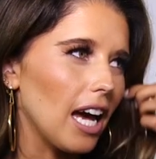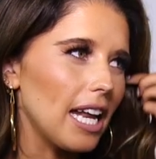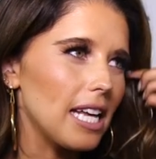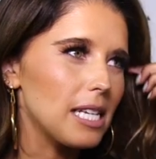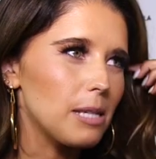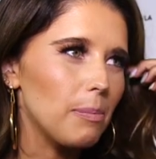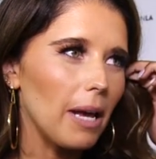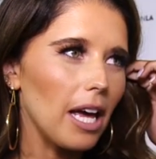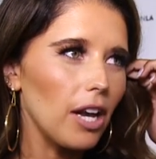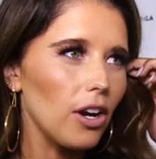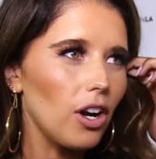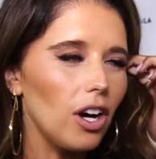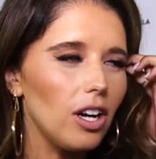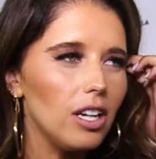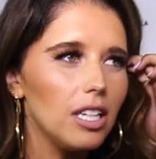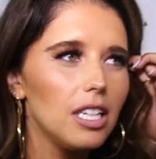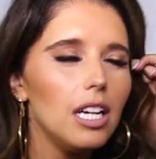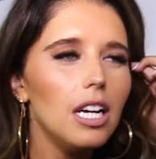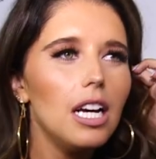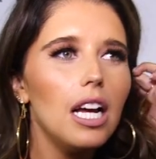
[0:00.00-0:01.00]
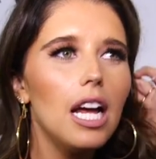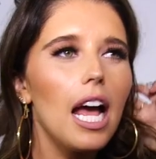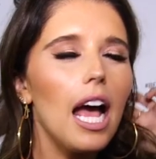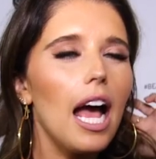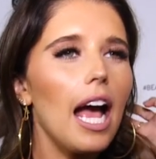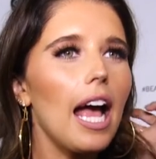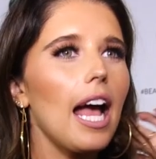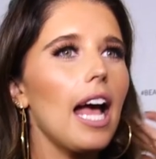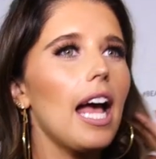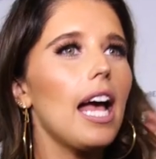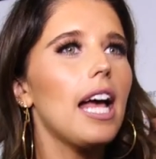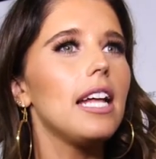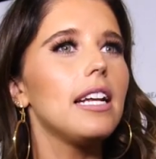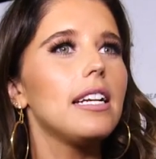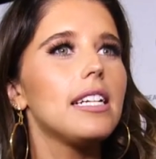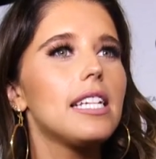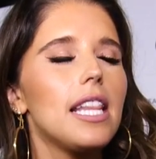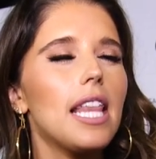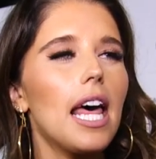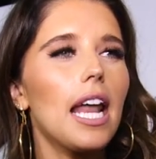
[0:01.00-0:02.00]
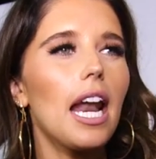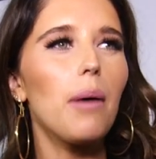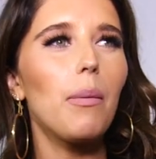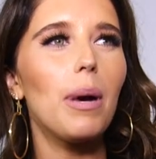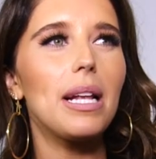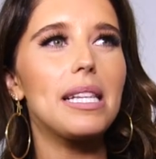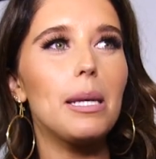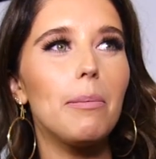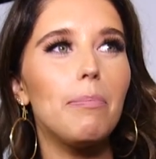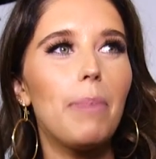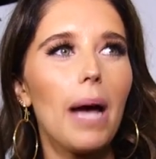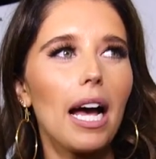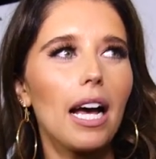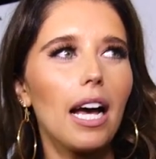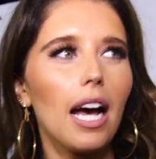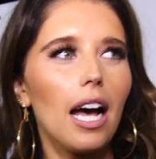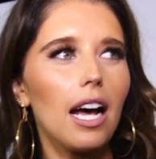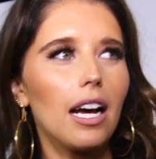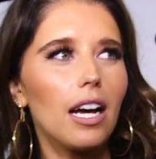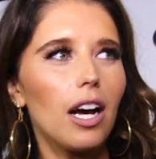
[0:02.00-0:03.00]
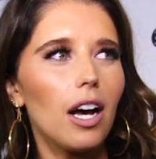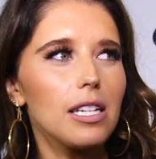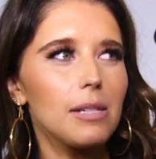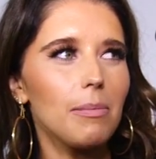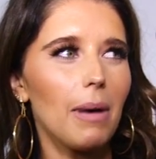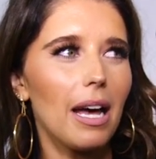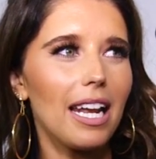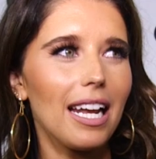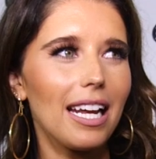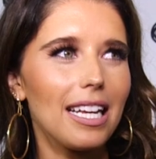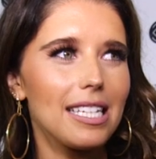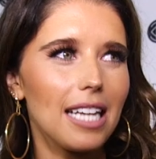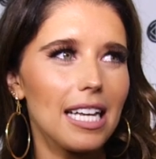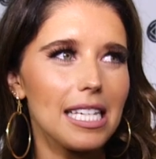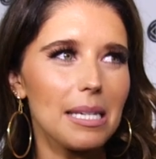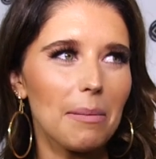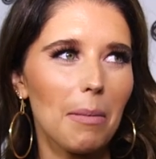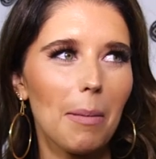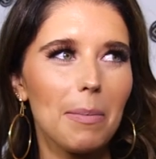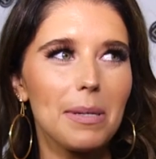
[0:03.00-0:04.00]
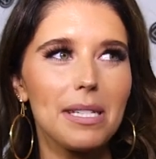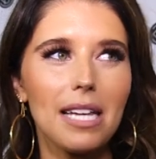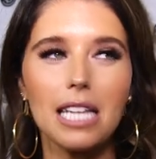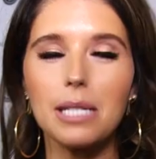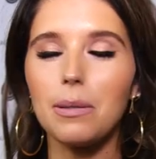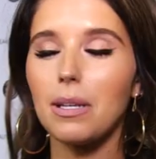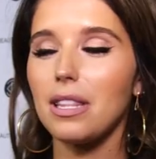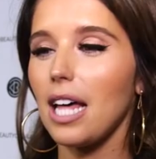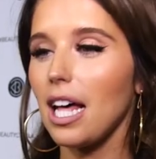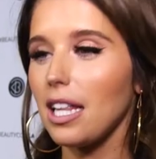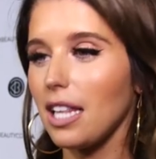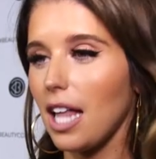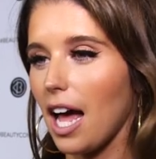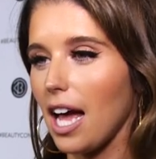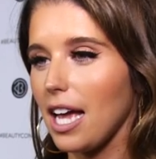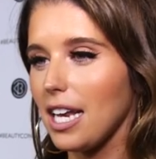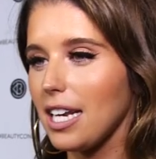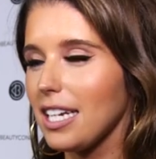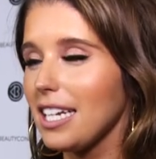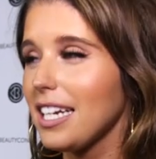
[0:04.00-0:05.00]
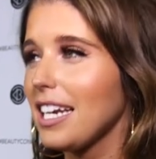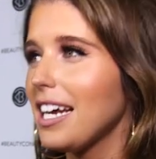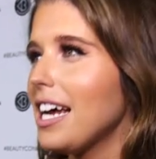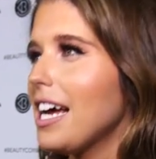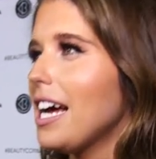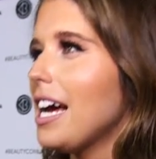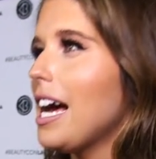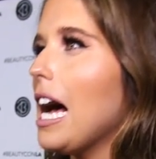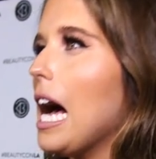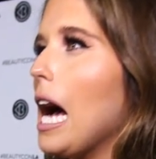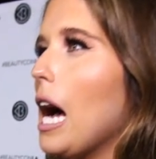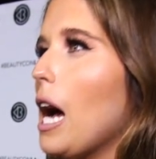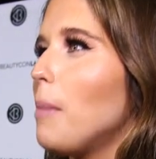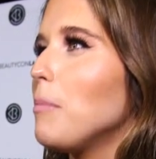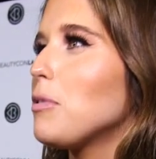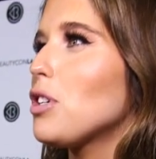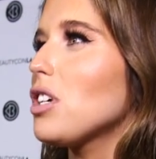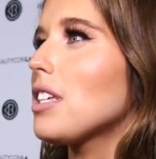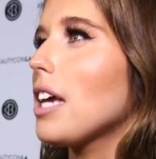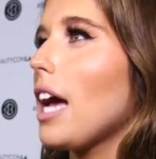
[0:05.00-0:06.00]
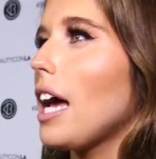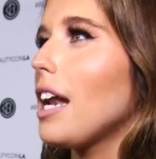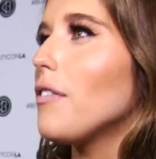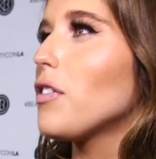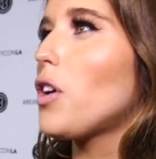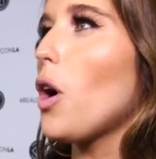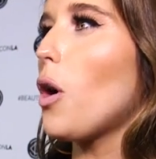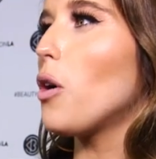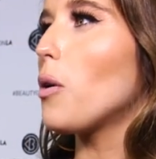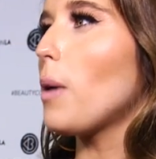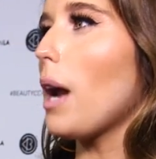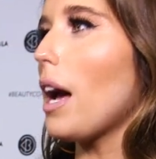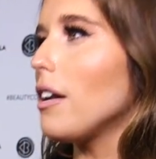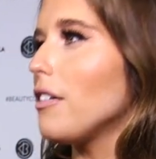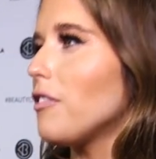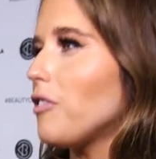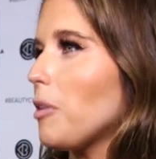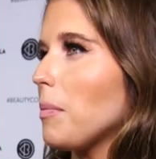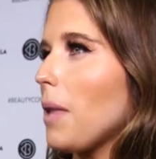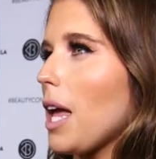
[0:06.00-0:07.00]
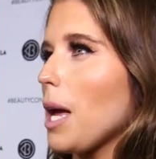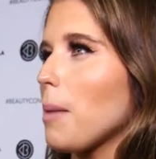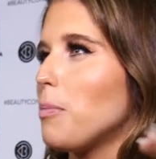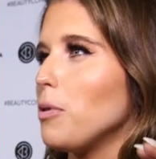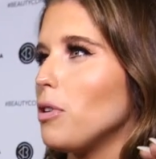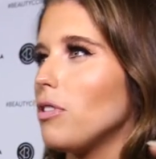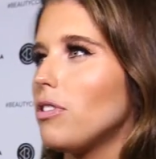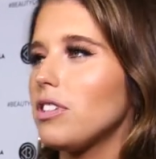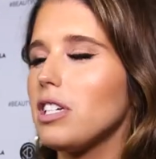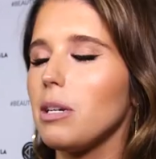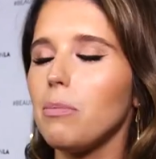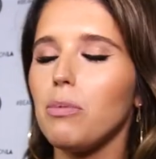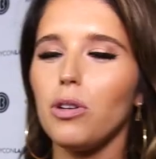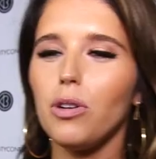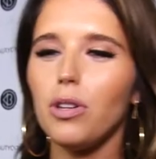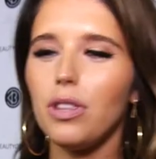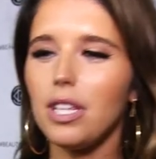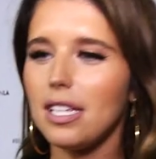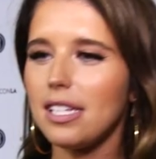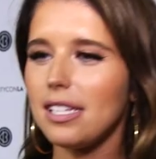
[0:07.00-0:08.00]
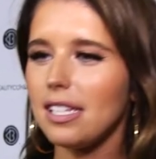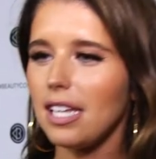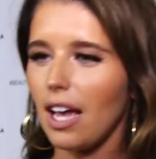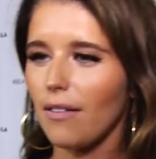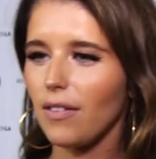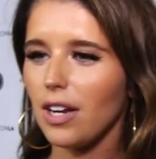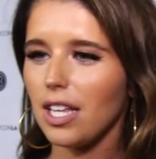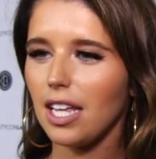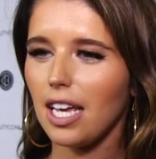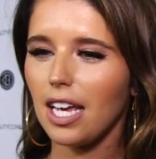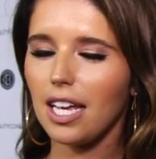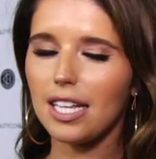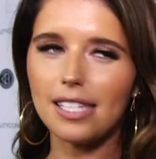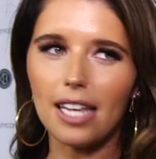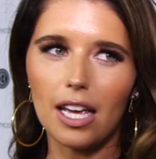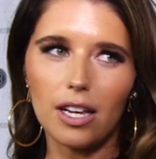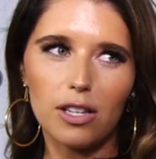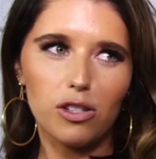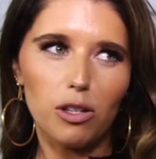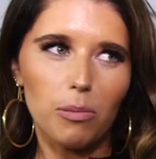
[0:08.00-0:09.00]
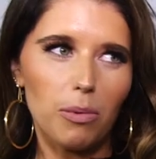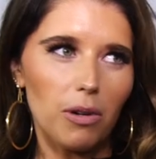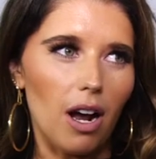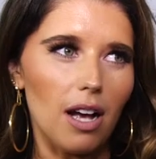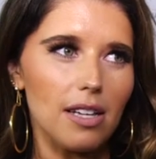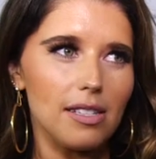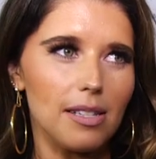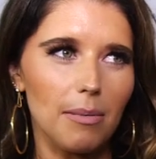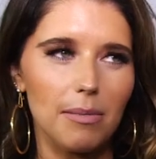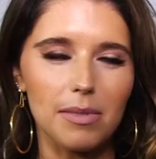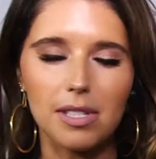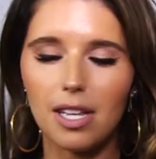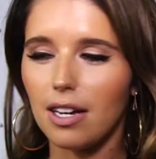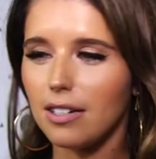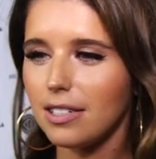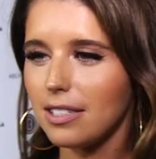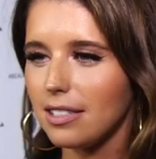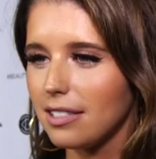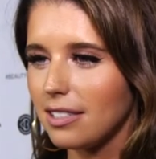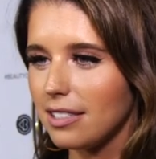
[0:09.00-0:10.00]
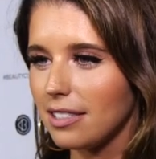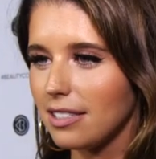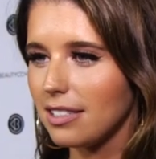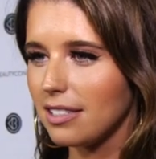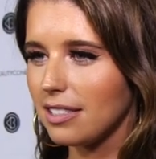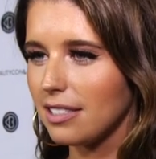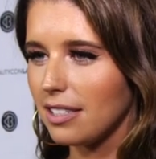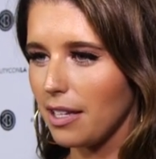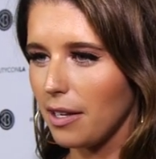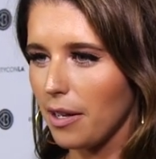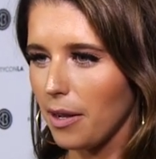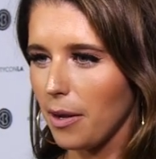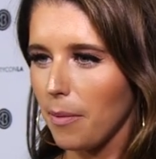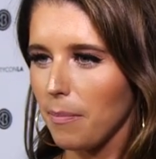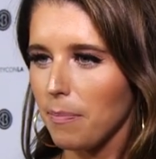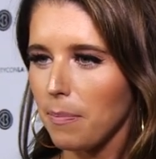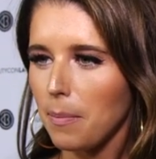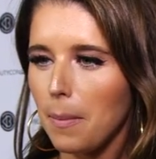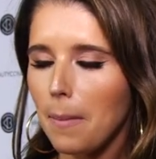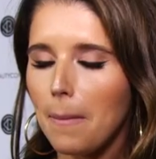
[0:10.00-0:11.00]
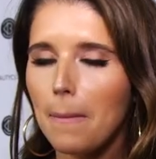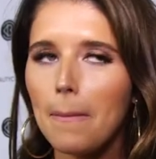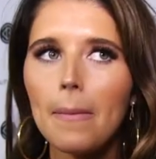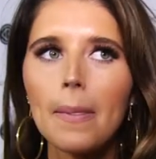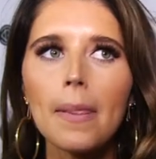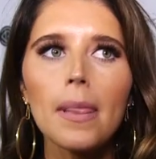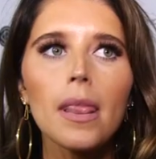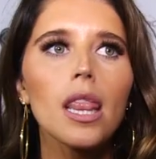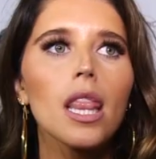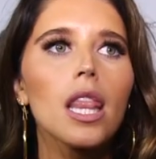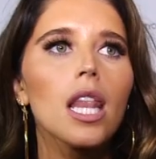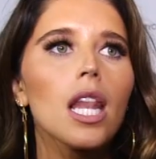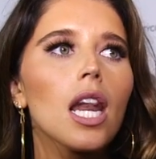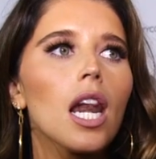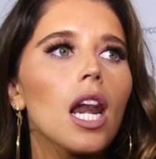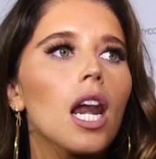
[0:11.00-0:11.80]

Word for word: at his panel. And then I went to Becca Cosmetics because I'm obsessed with that line. Um, just to kind of go around from like booth to booth and see everything is like super awesome. So, what beauty trends are you loving right now?